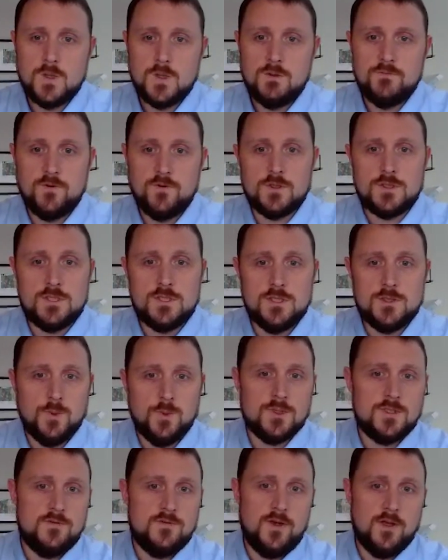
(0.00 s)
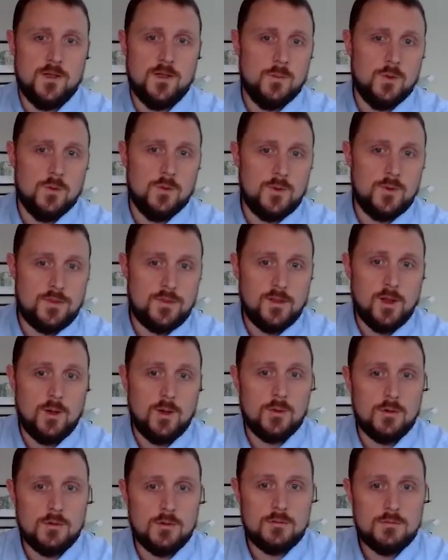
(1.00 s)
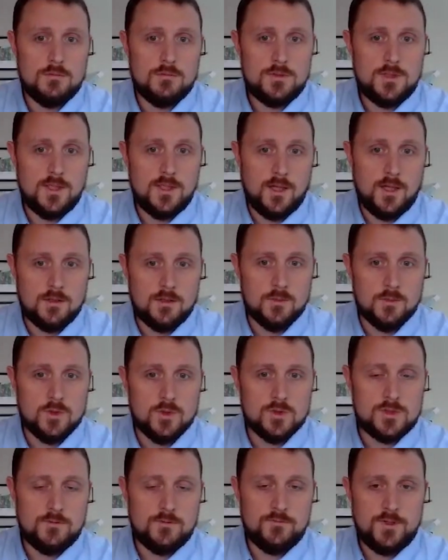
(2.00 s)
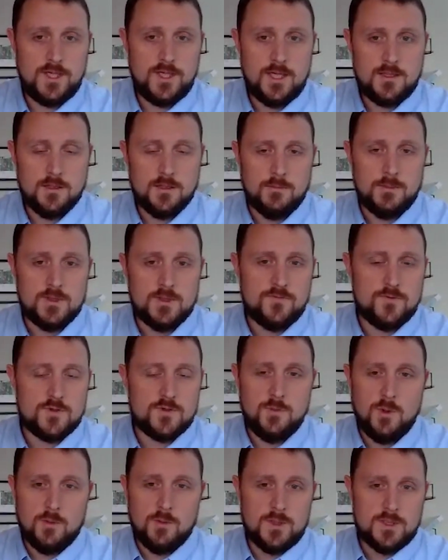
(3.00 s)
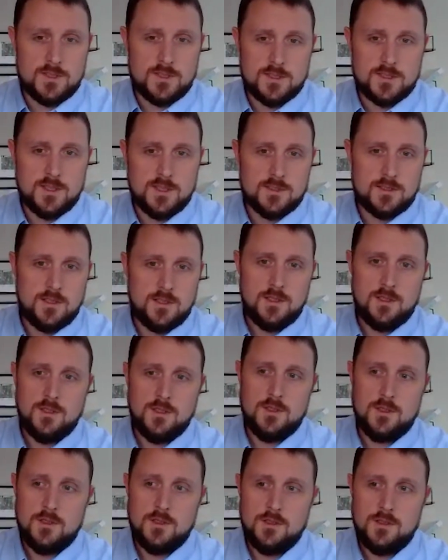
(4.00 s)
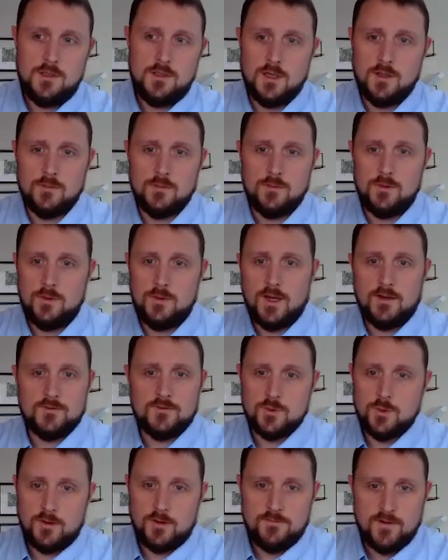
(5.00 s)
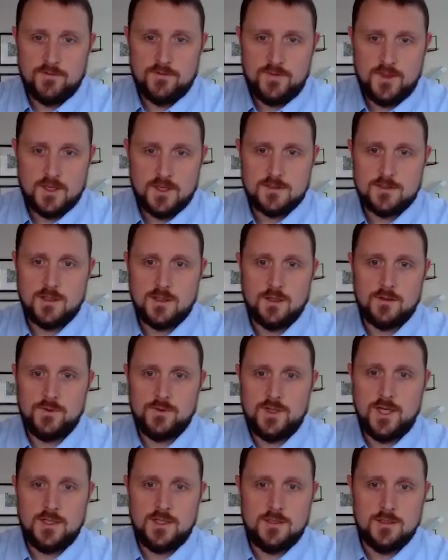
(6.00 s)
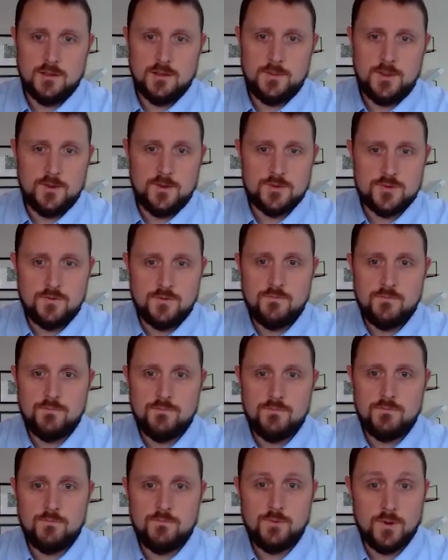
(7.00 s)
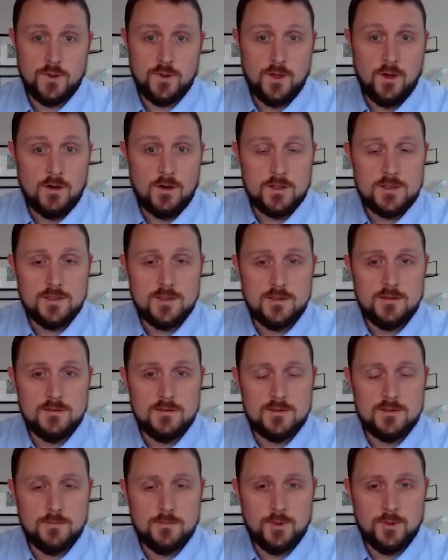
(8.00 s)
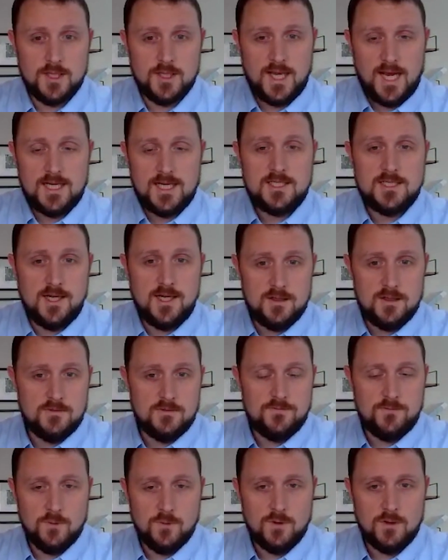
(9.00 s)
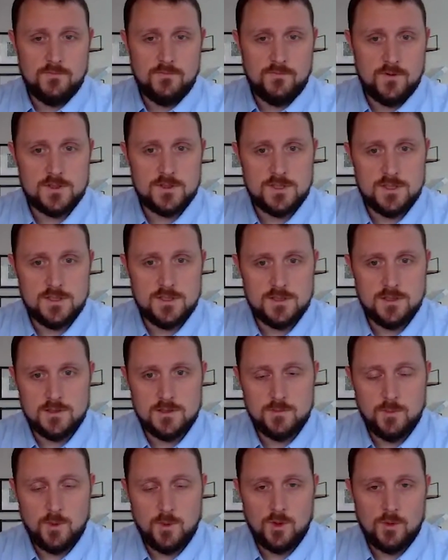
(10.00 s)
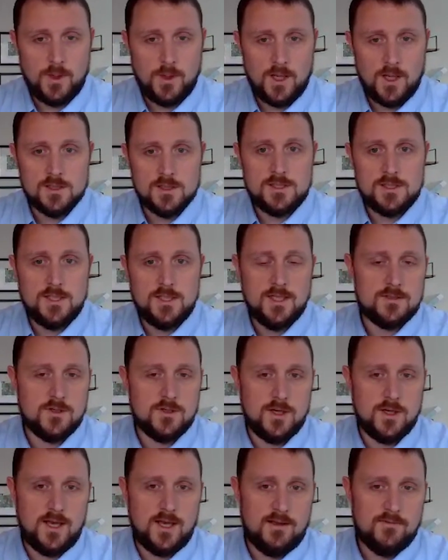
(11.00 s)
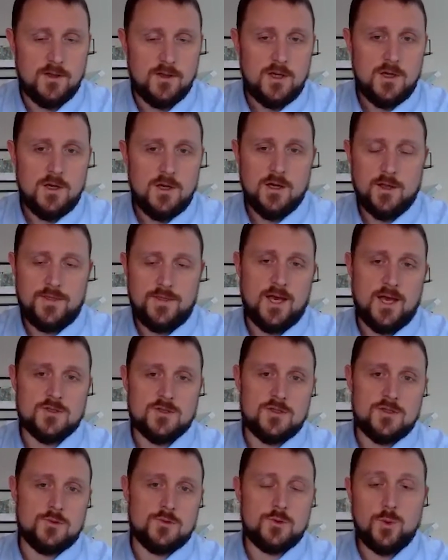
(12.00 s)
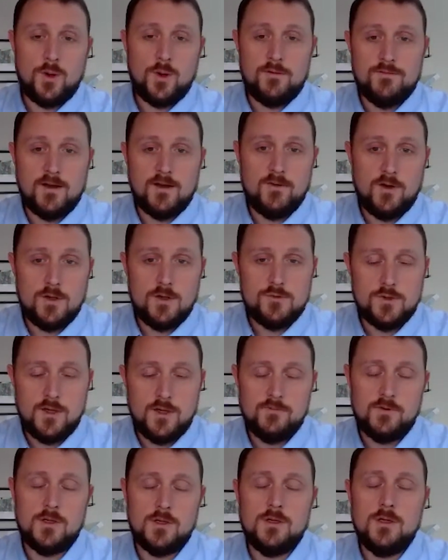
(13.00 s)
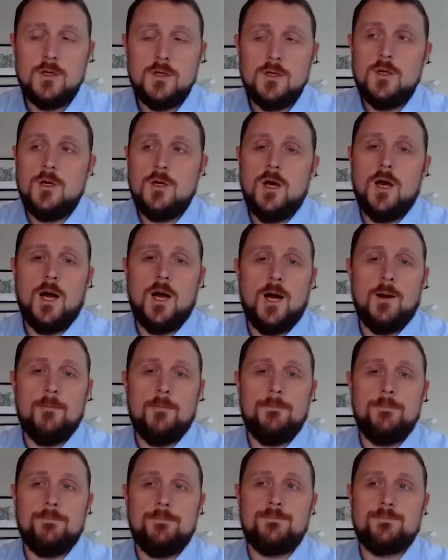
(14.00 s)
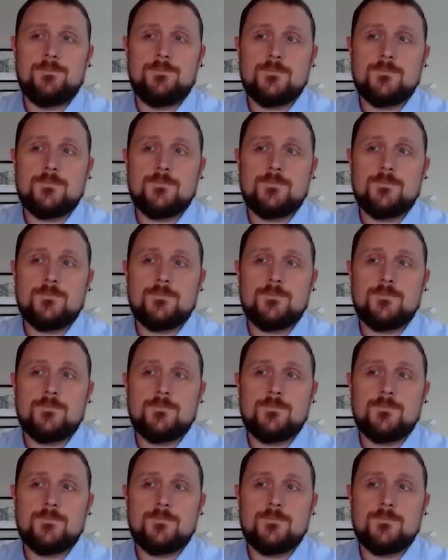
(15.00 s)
versus what's available with lower deductibles and retention limits for small businesses, you have a $25,000 retention limit. Those are really hard to put the cash together for, versus a smaller policy that's going to have 1,000 or 2,500 even. And